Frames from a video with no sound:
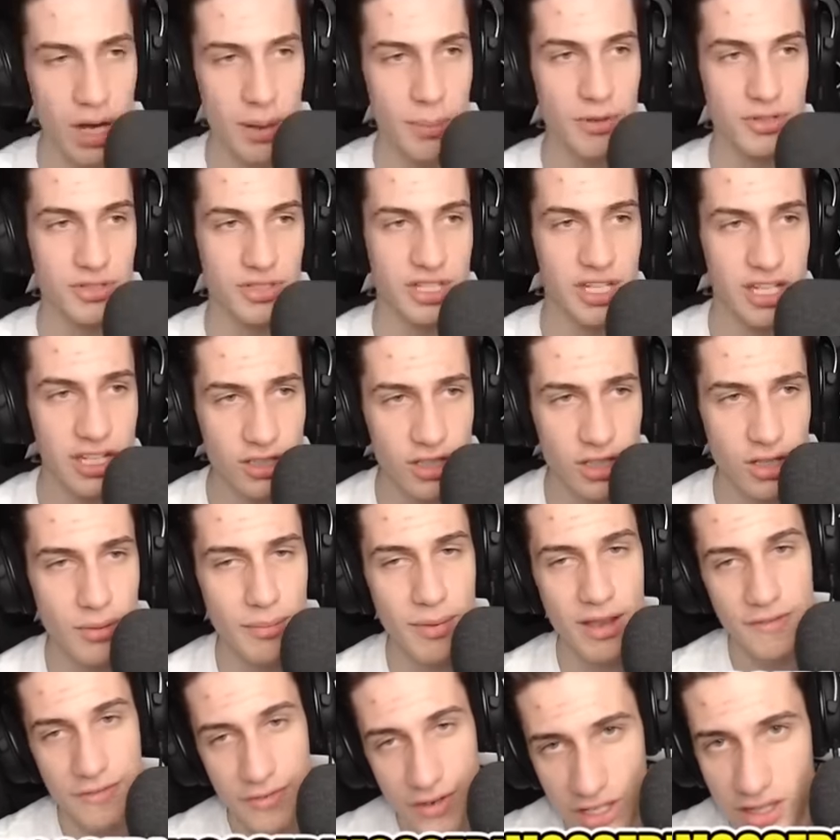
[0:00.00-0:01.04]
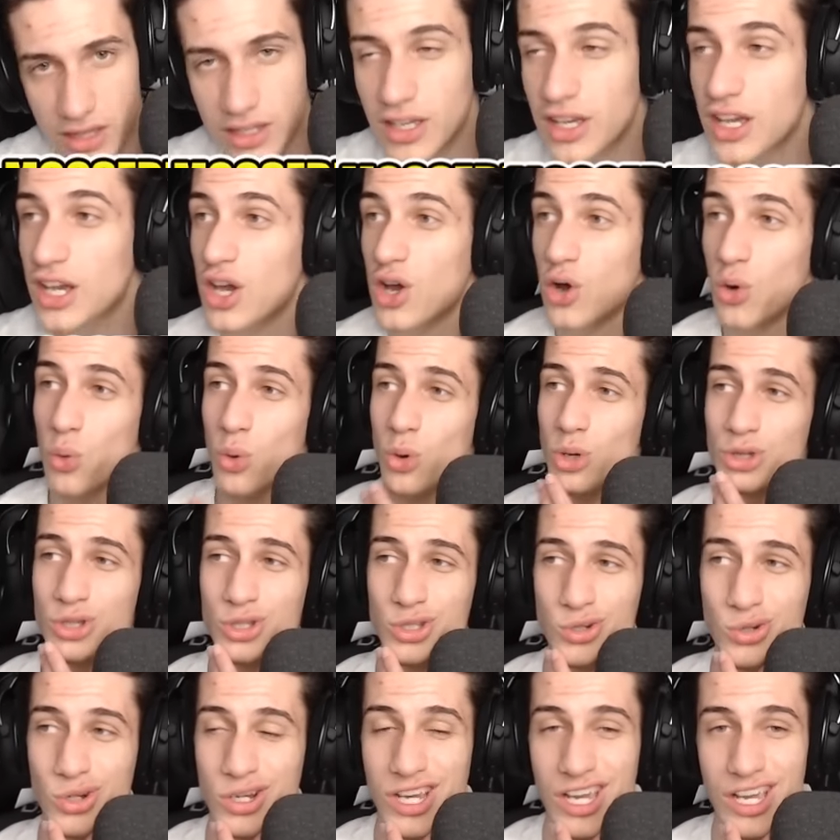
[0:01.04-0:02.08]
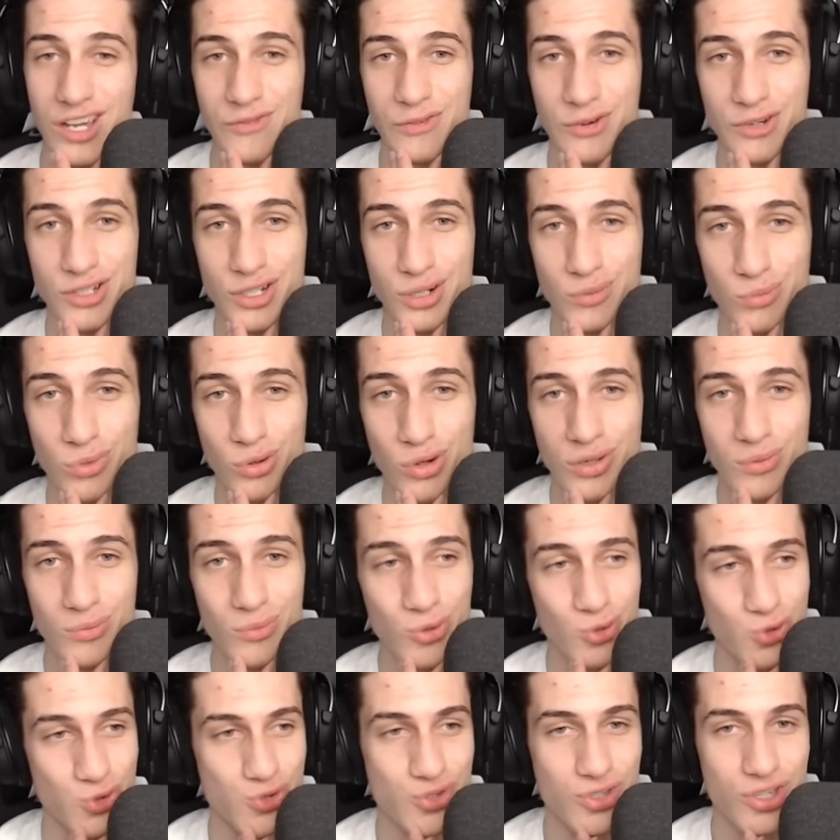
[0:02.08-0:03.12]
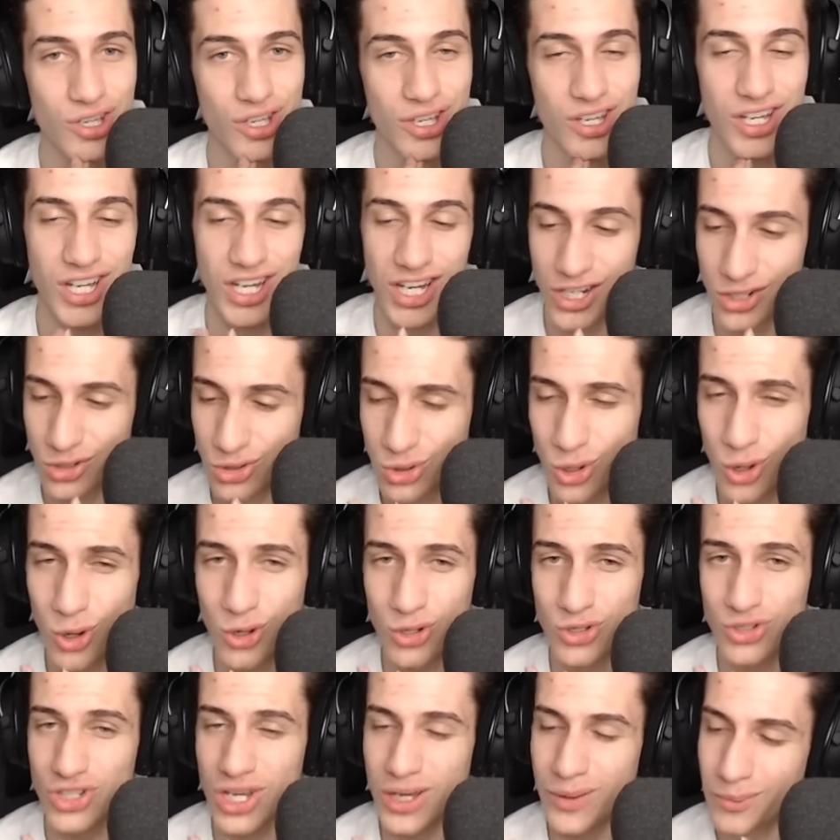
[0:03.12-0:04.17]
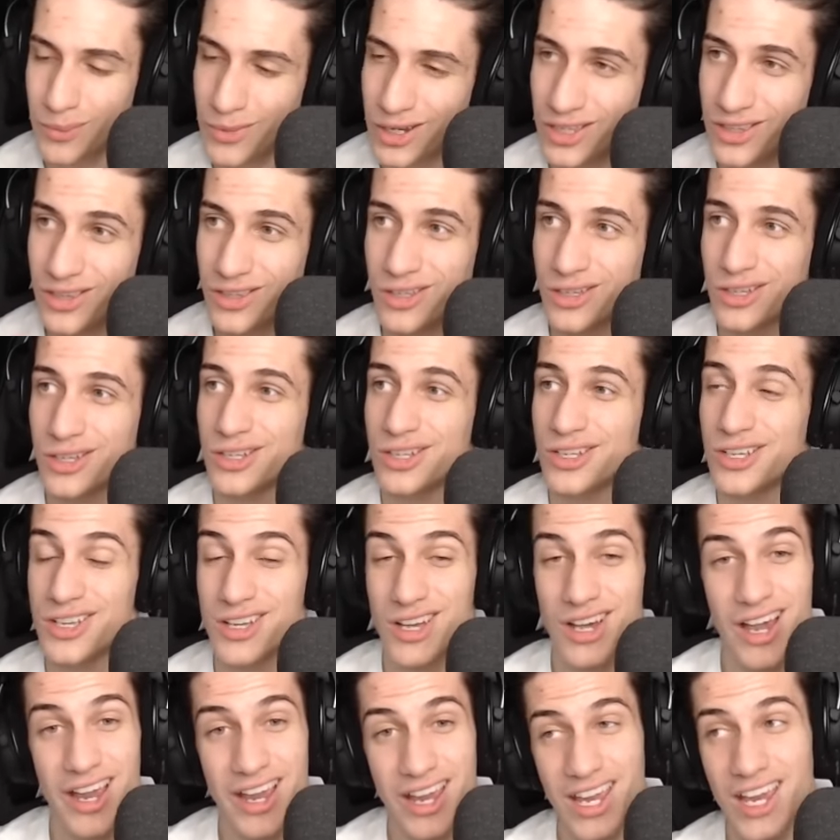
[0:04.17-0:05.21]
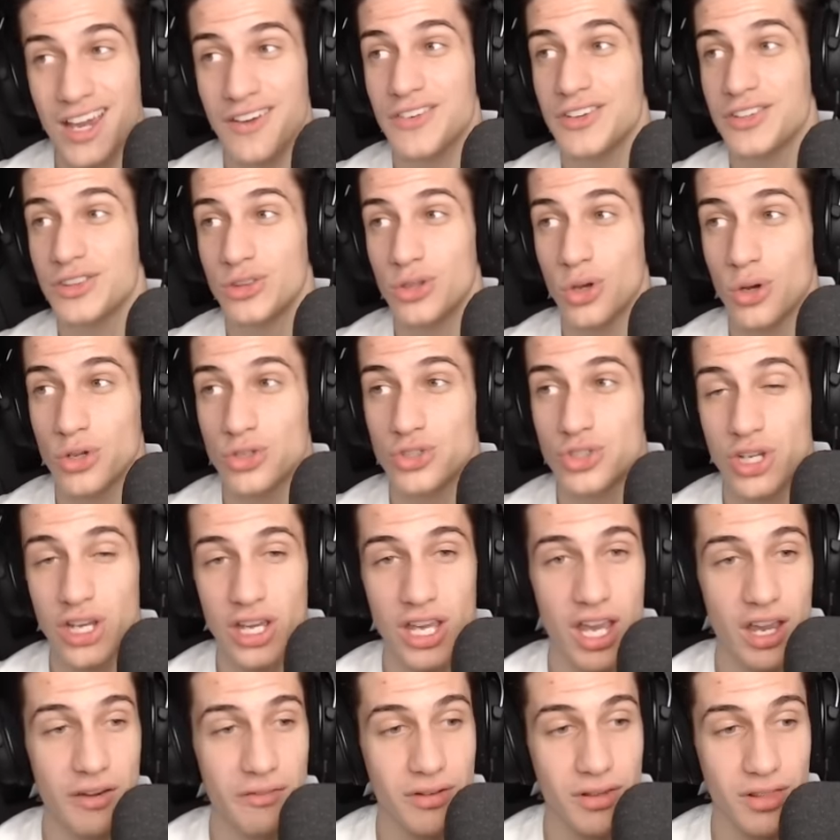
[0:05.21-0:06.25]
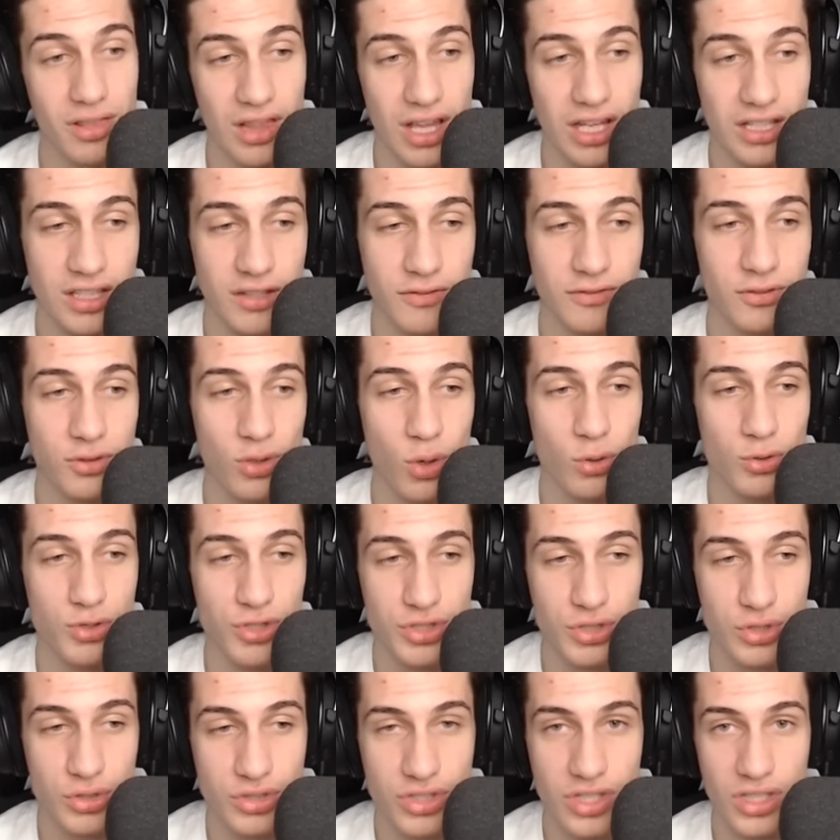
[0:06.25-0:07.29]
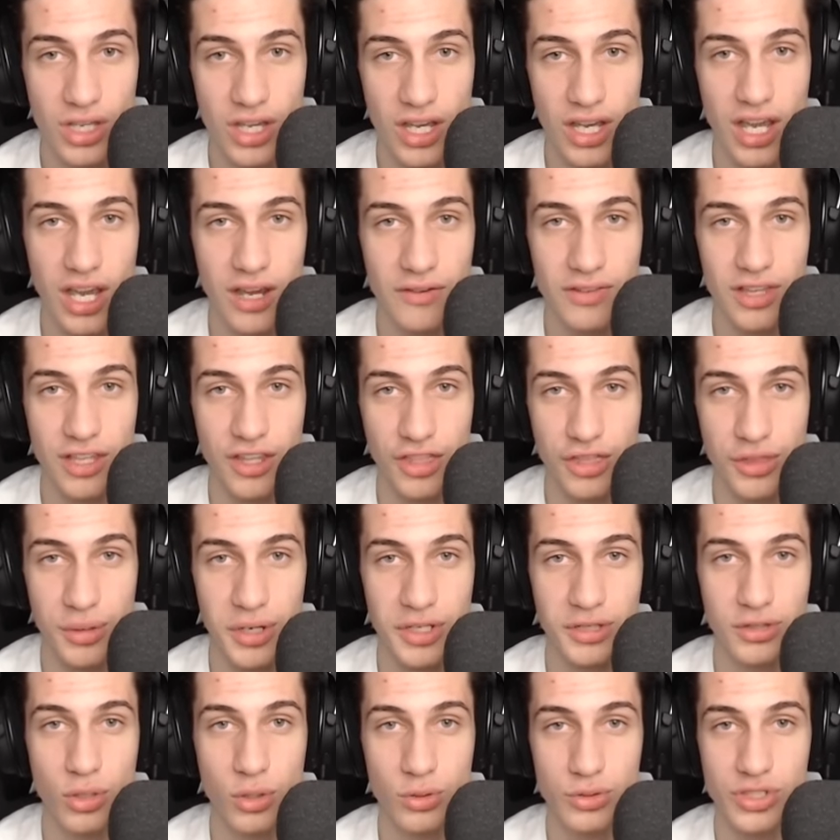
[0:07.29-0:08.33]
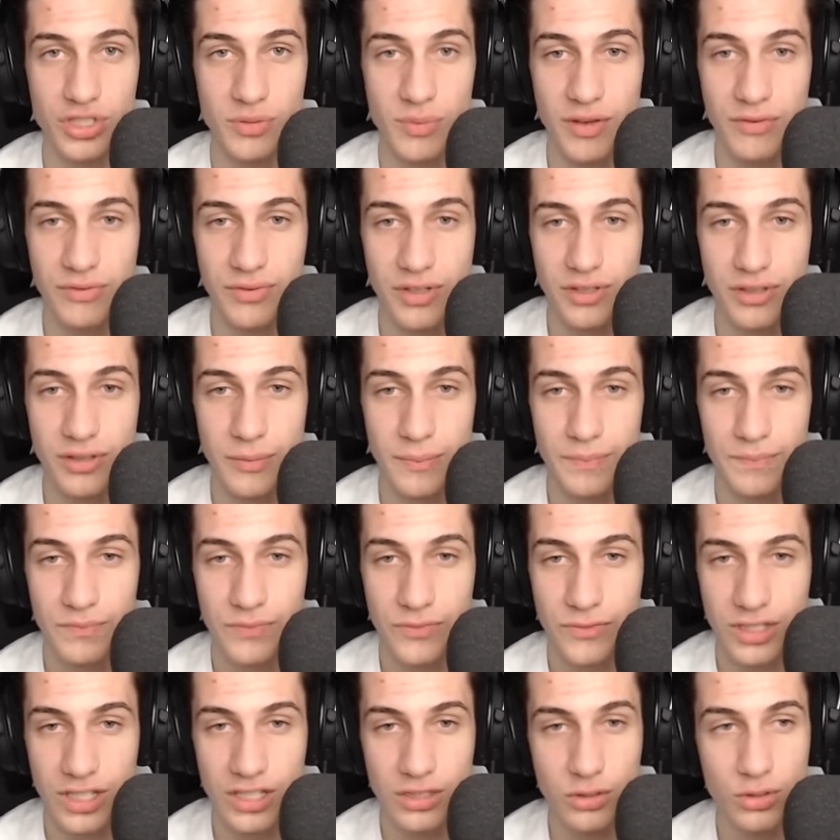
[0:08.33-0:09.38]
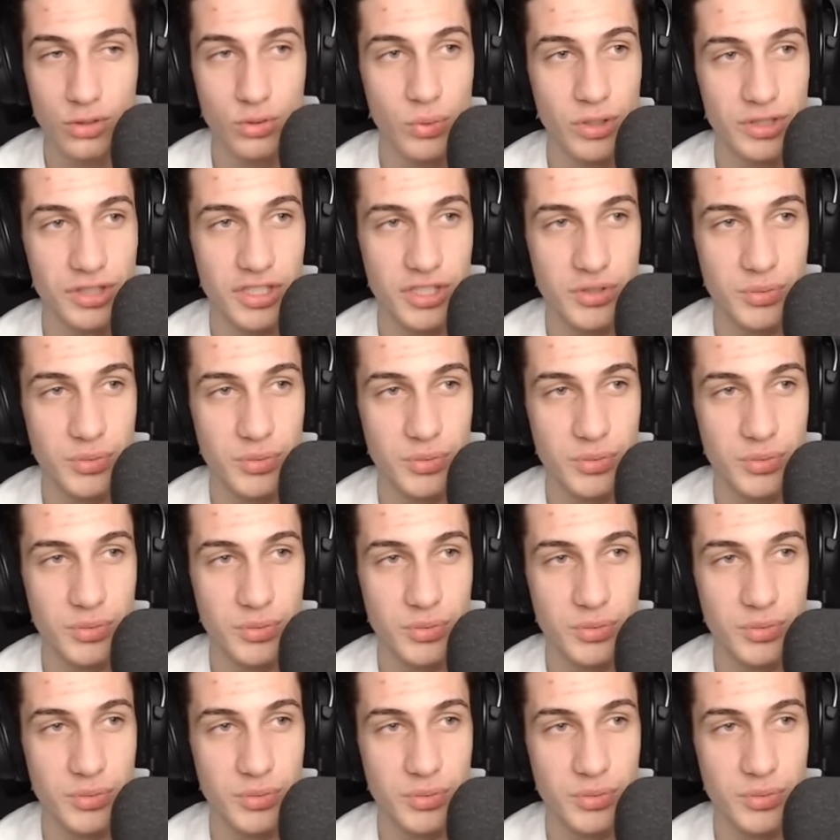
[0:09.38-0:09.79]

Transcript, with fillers: bubbles. Hello, my friend. What do you have for your boy Moose? A dodge, I mean, I have a dodge. I have a lot of dodges. You see, I have like three dodges, my friend. I don't want